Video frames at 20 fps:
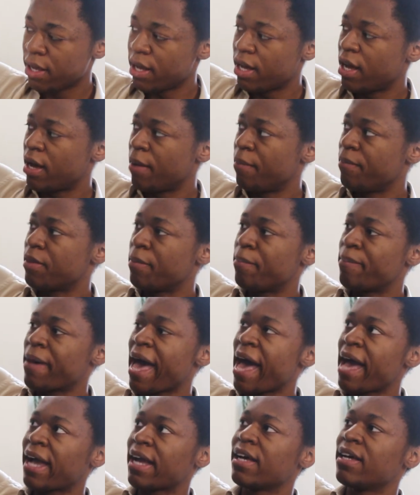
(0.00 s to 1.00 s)
Um, the
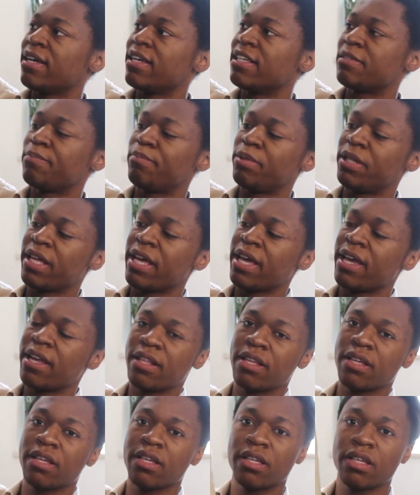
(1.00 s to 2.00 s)
back is
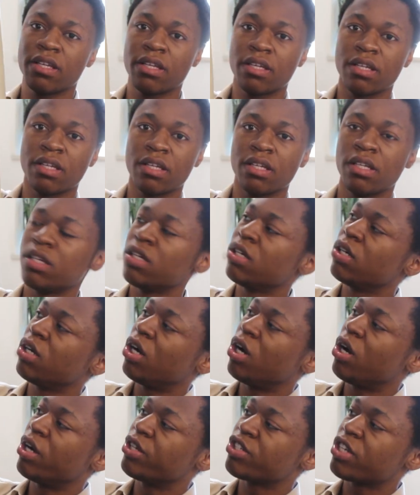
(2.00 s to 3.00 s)
plain.
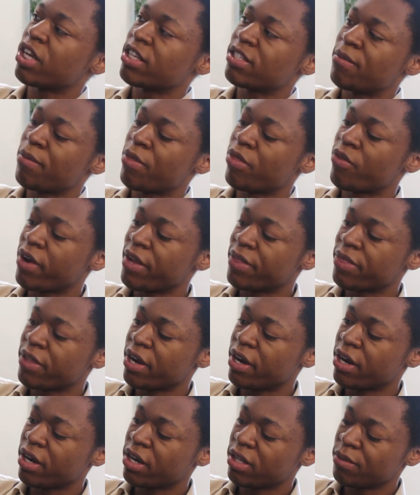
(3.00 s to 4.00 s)
Oh, it's got some thread
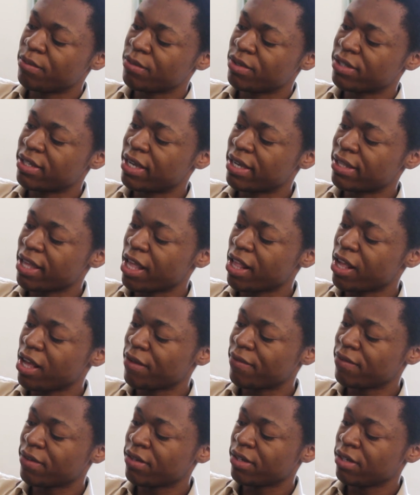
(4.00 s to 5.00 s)
there. Just take that
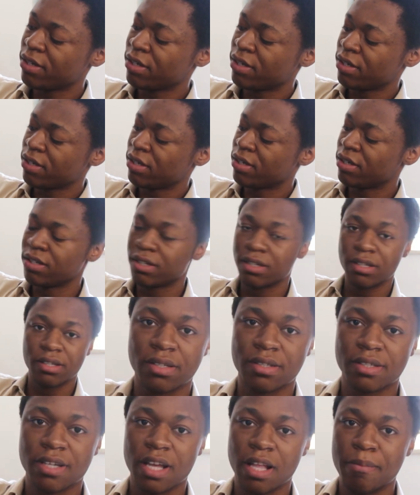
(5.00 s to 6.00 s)
off.
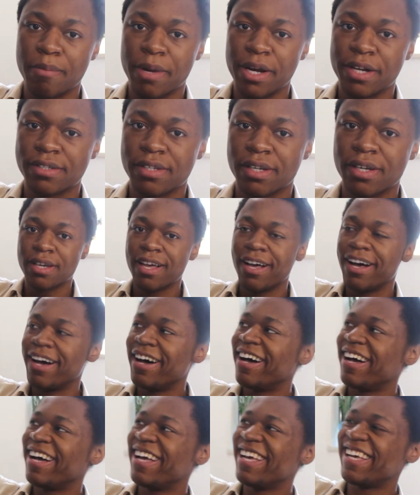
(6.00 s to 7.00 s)
It's kind of embarrassing.
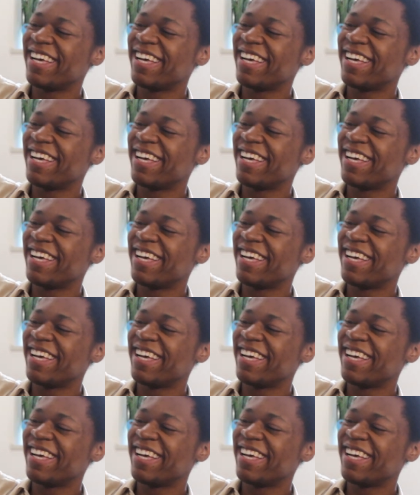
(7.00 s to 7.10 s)
Uh,